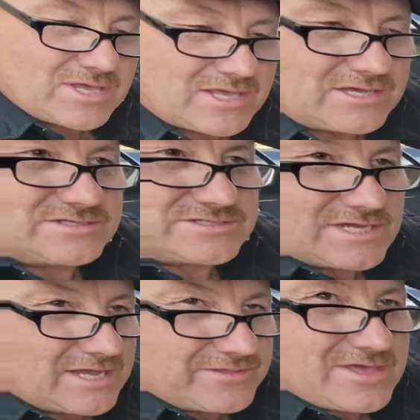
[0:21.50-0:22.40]
because
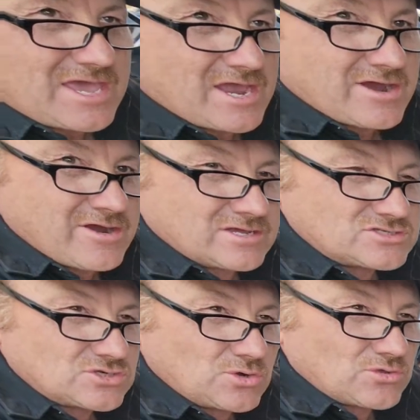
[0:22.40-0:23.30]
uh, the air
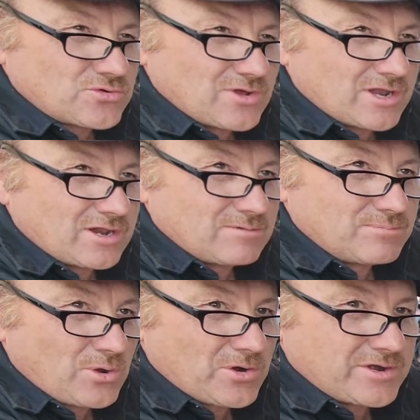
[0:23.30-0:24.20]
has to go through a little
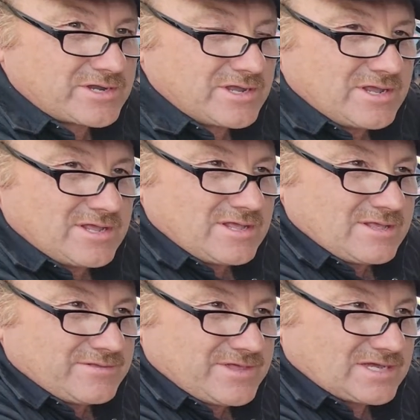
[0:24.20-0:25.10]
port
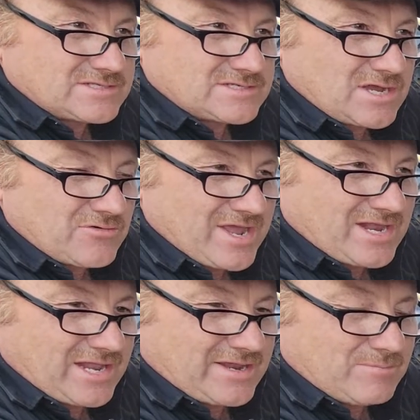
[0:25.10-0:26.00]
that's uh,
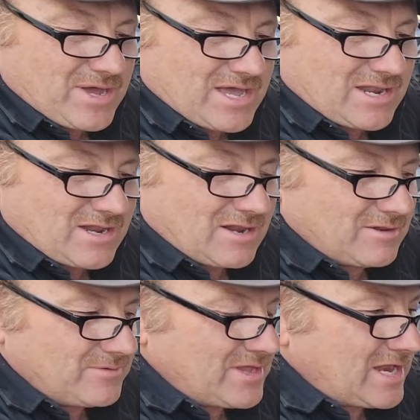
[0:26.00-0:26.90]
regulated by a
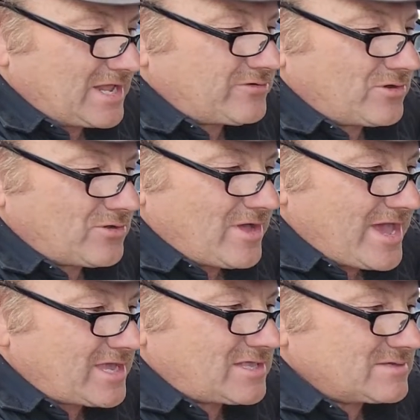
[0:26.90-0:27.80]
little electrical
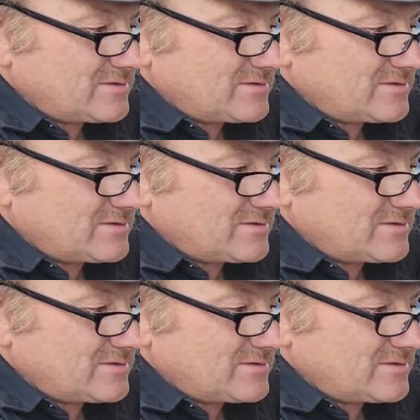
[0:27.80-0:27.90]
ac